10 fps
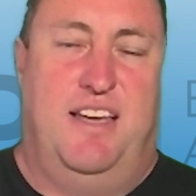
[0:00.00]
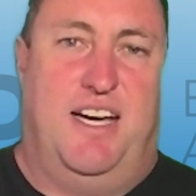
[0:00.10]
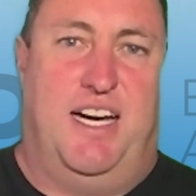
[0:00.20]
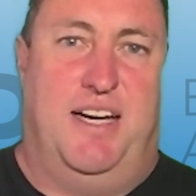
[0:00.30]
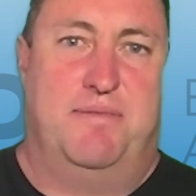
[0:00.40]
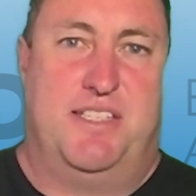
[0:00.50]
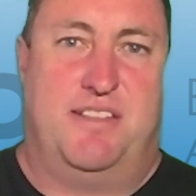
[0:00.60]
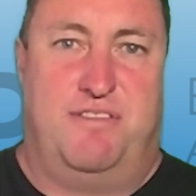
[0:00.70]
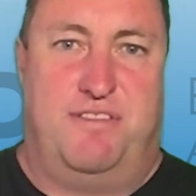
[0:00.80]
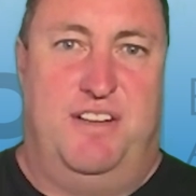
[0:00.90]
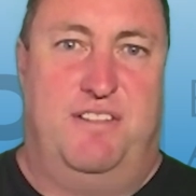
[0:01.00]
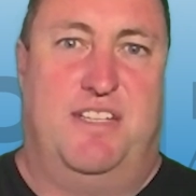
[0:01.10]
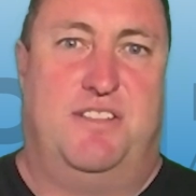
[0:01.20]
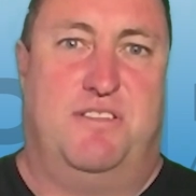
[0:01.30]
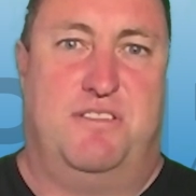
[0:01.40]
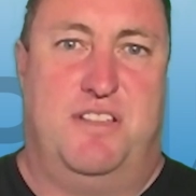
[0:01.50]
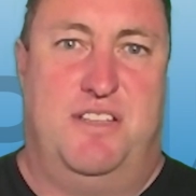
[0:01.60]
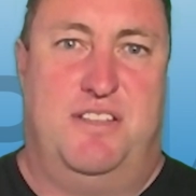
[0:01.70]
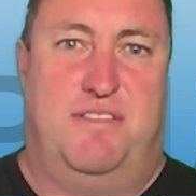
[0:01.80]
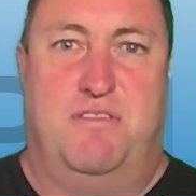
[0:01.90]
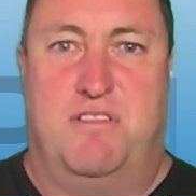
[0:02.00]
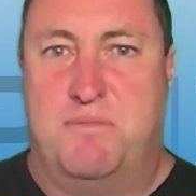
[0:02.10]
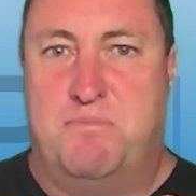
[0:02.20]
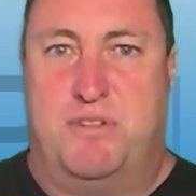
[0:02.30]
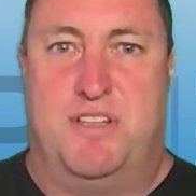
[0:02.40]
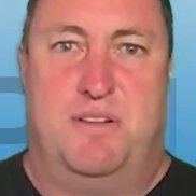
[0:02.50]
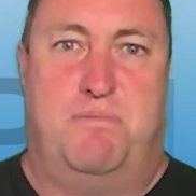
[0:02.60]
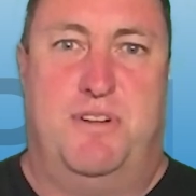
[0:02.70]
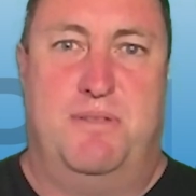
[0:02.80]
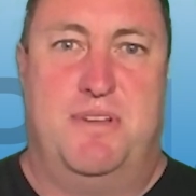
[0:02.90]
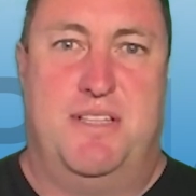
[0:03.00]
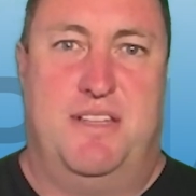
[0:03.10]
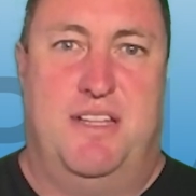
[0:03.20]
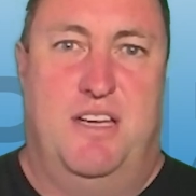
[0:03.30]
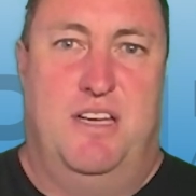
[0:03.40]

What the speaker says: There's some free resources if you want to book an appointment.